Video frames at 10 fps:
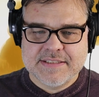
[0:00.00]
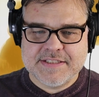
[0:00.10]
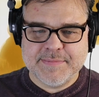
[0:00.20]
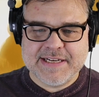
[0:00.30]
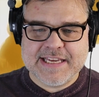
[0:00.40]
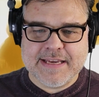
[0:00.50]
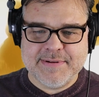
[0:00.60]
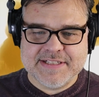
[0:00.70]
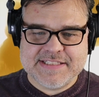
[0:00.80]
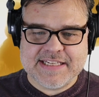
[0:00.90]
Somebody
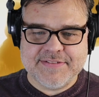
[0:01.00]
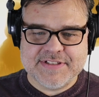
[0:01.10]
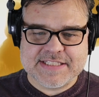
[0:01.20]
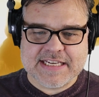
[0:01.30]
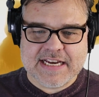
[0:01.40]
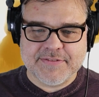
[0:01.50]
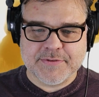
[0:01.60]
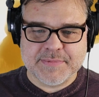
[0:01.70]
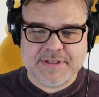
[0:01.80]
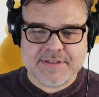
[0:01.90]
came in and saved this guy
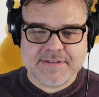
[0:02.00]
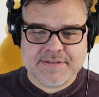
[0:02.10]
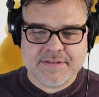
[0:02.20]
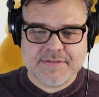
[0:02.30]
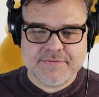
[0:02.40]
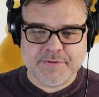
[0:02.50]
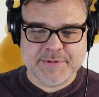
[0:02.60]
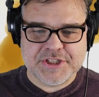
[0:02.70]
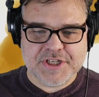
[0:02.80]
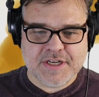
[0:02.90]
from a
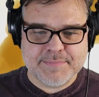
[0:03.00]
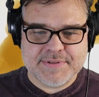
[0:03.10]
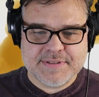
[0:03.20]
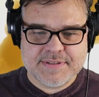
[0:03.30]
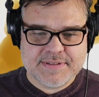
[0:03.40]
chomp.